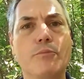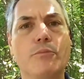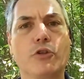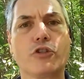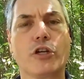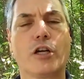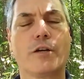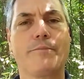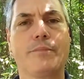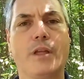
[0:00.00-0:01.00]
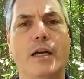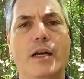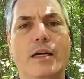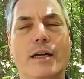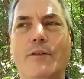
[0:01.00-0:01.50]
Burchard.
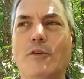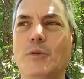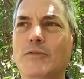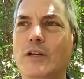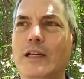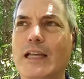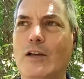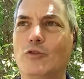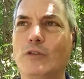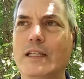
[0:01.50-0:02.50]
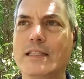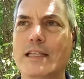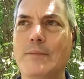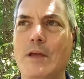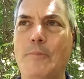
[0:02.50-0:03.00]
I always forget how to write his
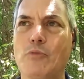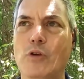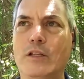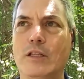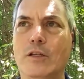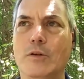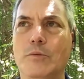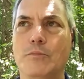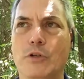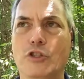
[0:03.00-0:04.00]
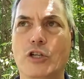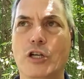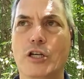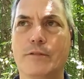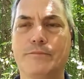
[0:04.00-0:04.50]
name. Brendan
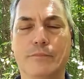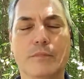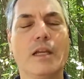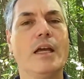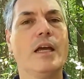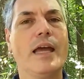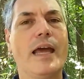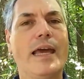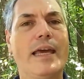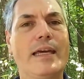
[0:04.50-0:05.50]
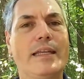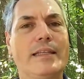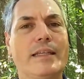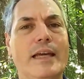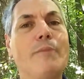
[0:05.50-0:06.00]
Burchard.
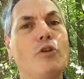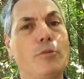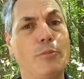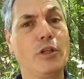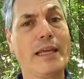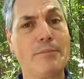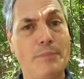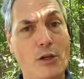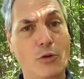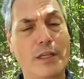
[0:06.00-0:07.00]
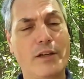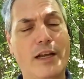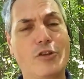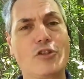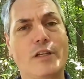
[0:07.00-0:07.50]
And I'm going to put the link below here
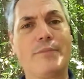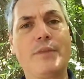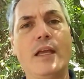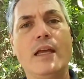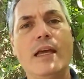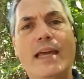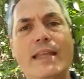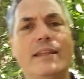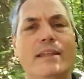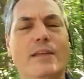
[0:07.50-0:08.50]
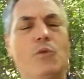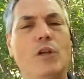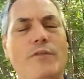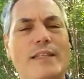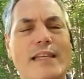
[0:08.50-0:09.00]
actually. And one
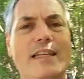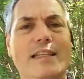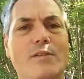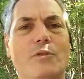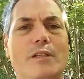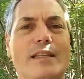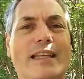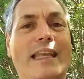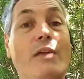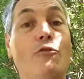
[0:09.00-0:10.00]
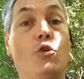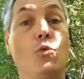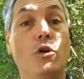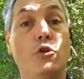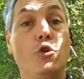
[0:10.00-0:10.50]
of his ideas was that if you
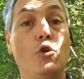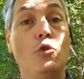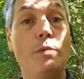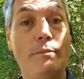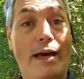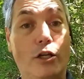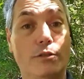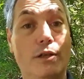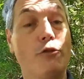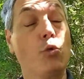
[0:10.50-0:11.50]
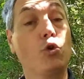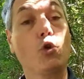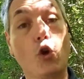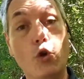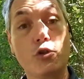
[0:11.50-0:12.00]
want to be better, if you want to
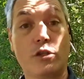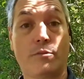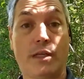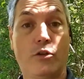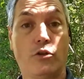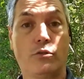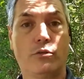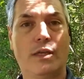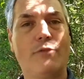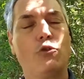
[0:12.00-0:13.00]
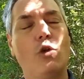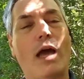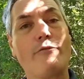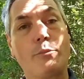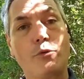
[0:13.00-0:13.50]
learn something new, if you
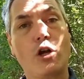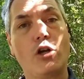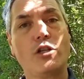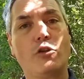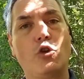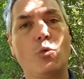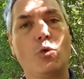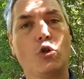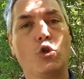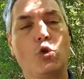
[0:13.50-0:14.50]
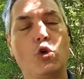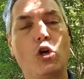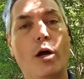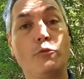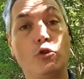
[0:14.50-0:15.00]
have a project you want to
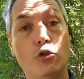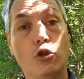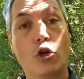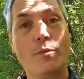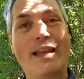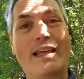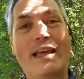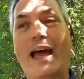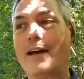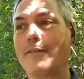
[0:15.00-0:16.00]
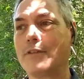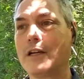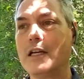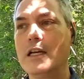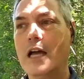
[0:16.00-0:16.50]
come to term and have
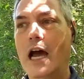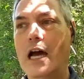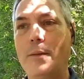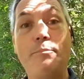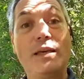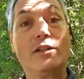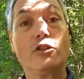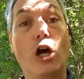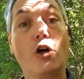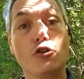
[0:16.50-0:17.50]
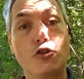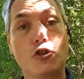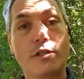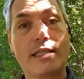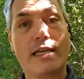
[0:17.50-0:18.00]
build on
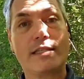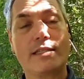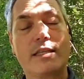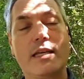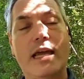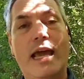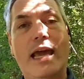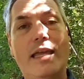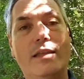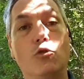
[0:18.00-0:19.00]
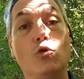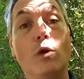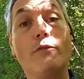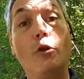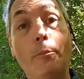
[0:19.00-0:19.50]
success and do
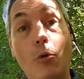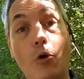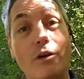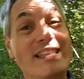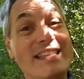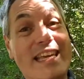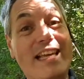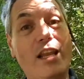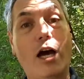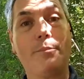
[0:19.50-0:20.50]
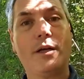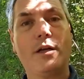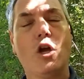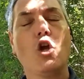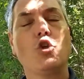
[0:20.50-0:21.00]
even more and scale up,
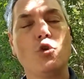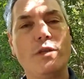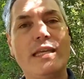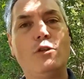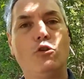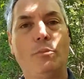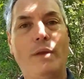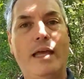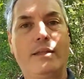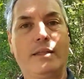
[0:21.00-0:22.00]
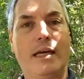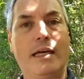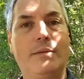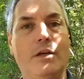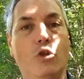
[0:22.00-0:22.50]
you need to plan
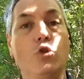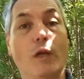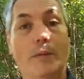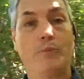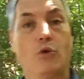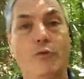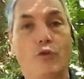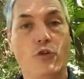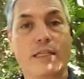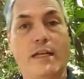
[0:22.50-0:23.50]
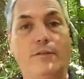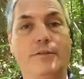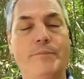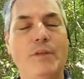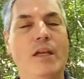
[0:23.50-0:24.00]
time to improve yourself.
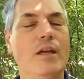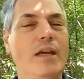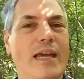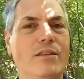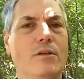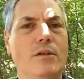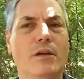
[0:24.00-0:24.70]
And